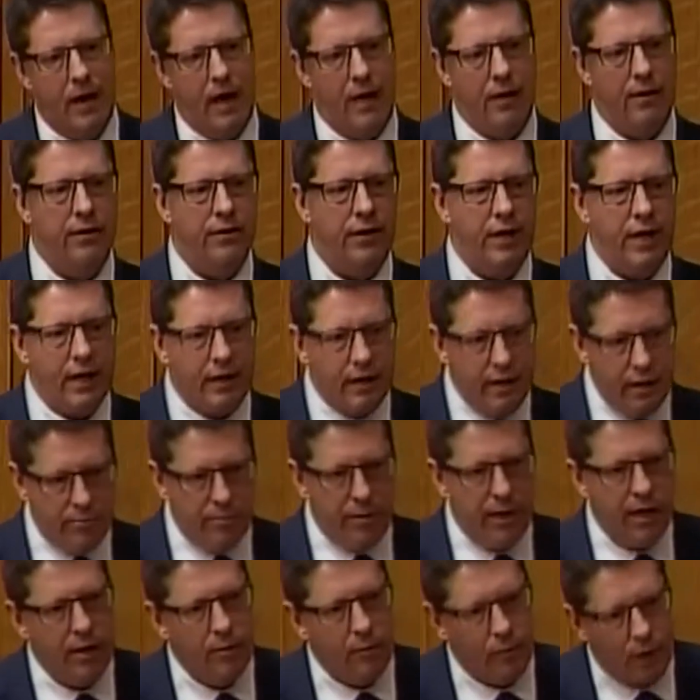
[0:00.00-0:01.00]
under the
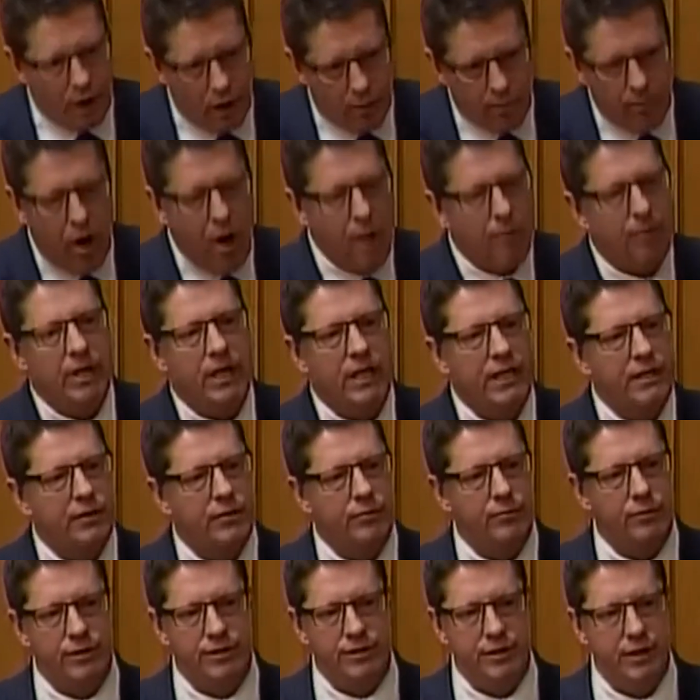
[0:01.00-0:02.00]
NDP when our
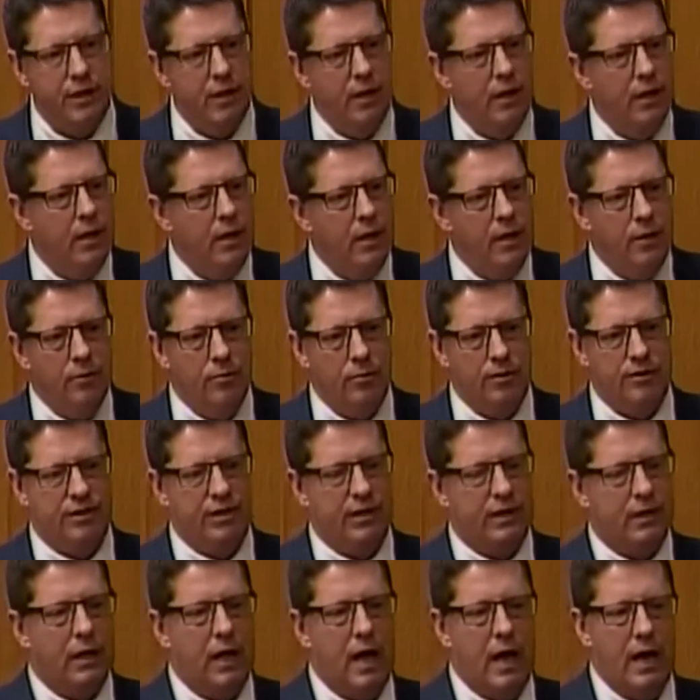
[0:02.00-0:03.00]
population was
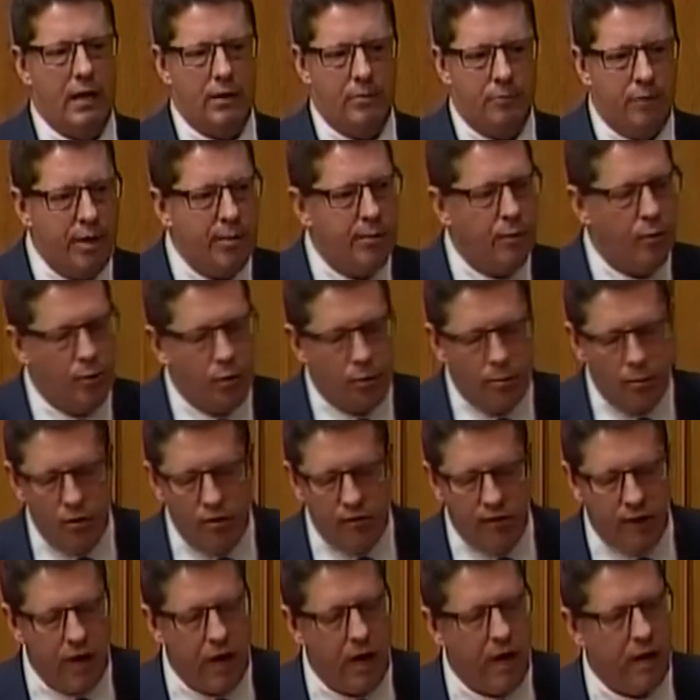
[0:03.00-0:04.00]
declining. People were
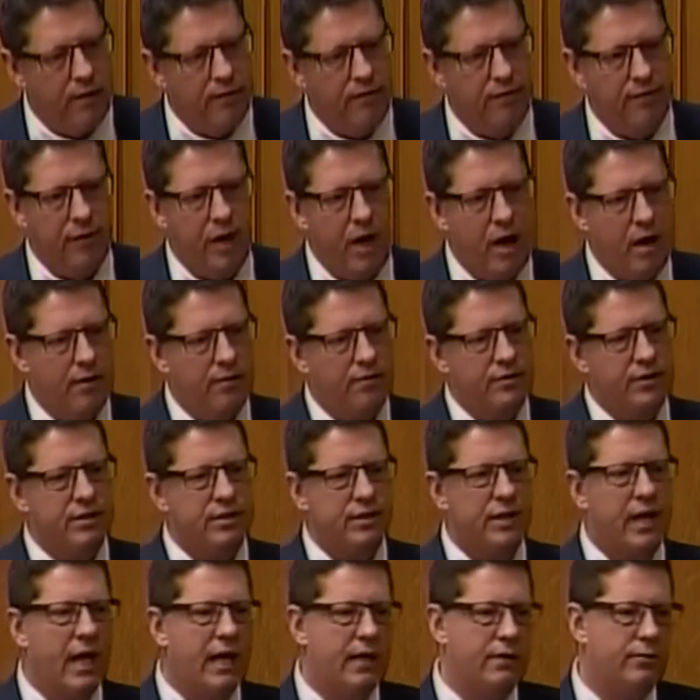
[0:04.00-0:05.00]
moving out of
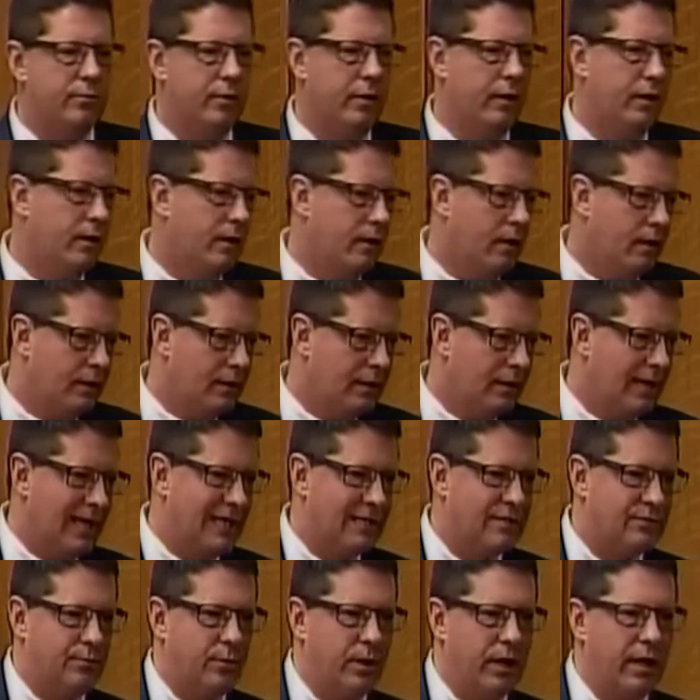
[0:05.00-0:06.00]
Saskatchewan.
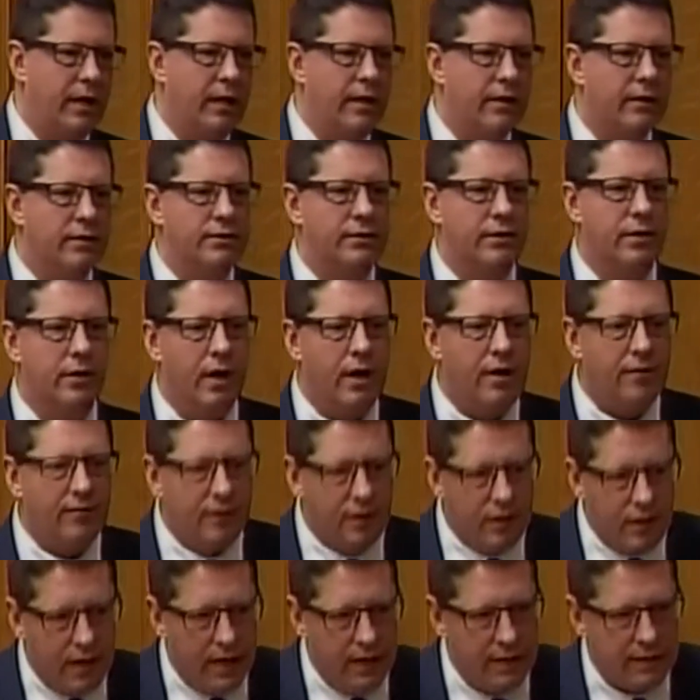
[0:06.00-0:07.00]
Last one here, turn off
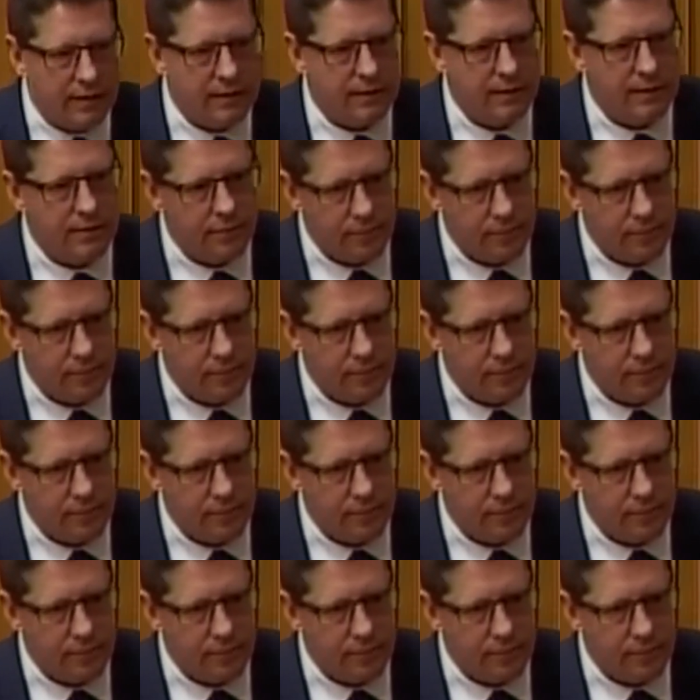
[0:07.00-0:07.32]
the lights,